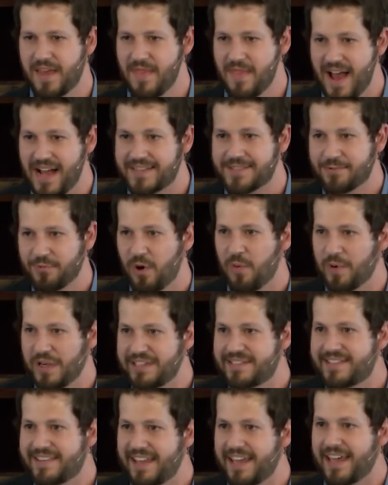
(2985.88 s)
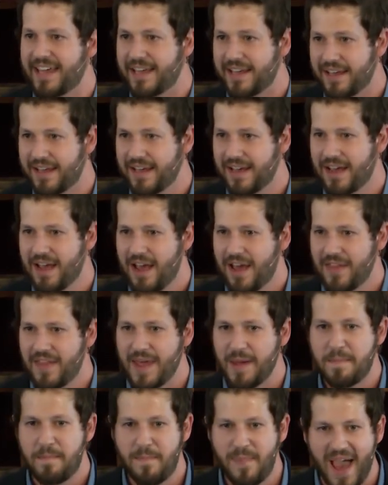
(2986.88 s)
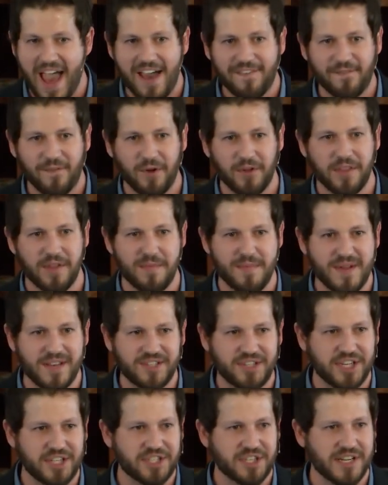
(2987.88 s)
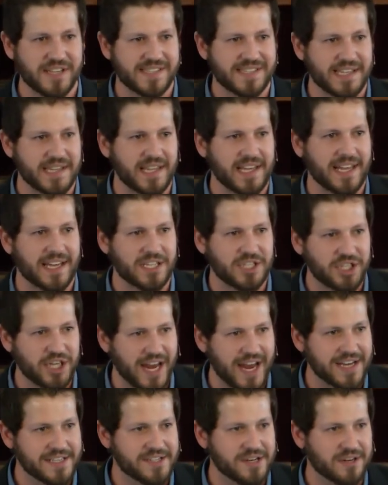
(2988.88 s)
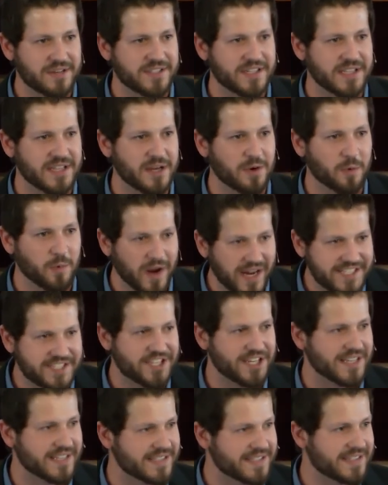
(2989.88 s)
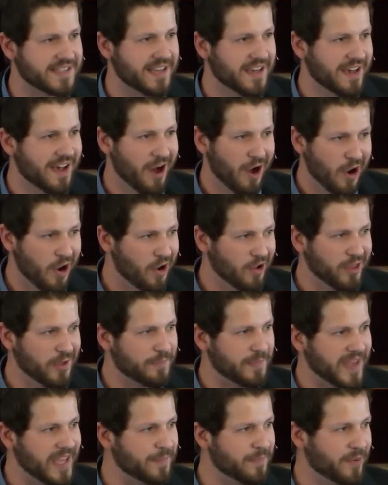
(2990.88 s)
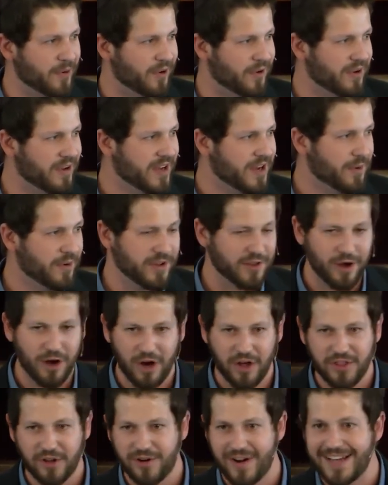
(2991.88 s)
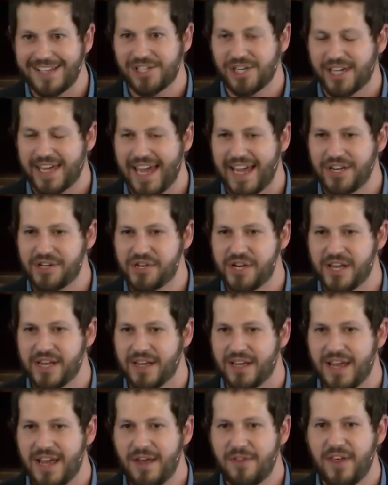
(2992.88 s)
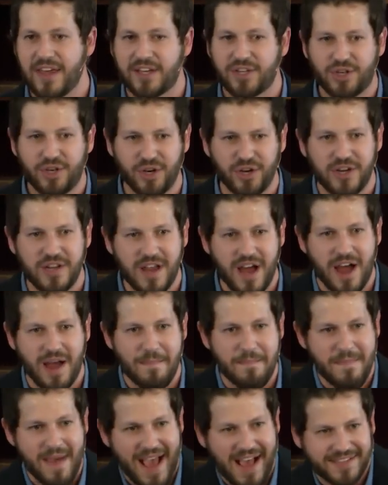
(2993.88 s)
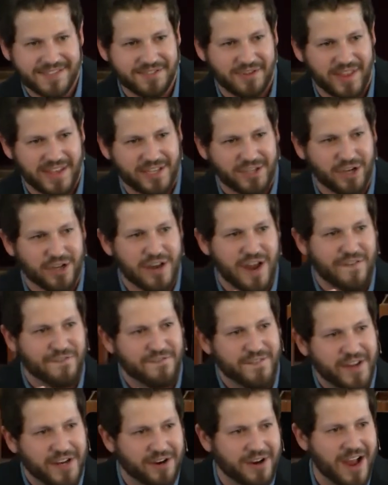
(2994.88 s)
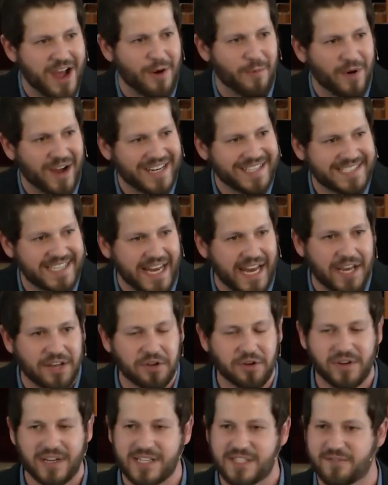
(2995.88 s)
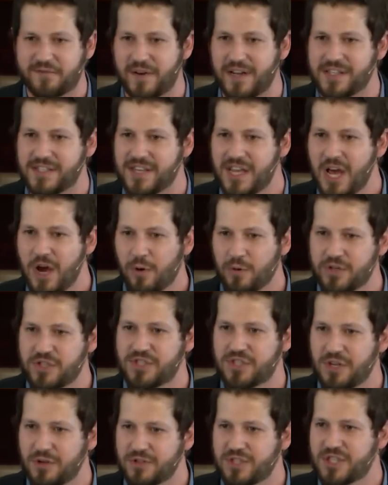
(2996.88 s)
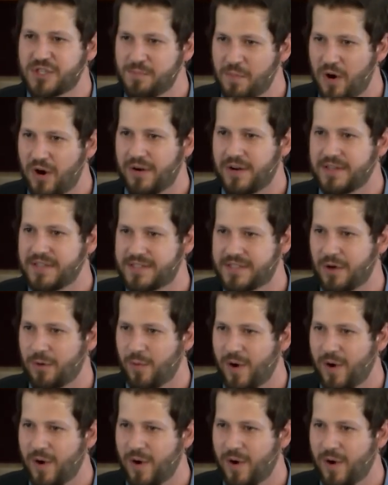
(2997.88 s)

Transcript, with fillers: That's what we see. They baffled the magicians and the enchanters and the witches, all the people with all their education. They could not master, they could not figure out why Daniel and his friends were so smart and so